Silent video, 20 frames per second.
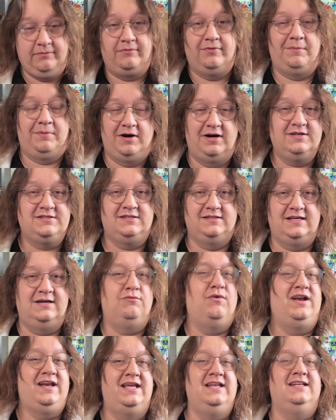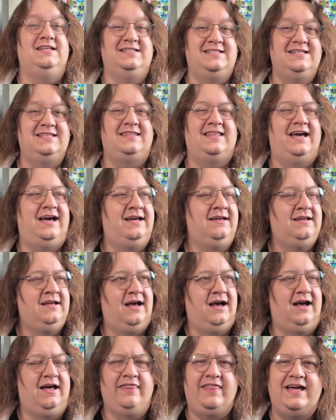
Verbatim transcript: the person that went in and did that, uh,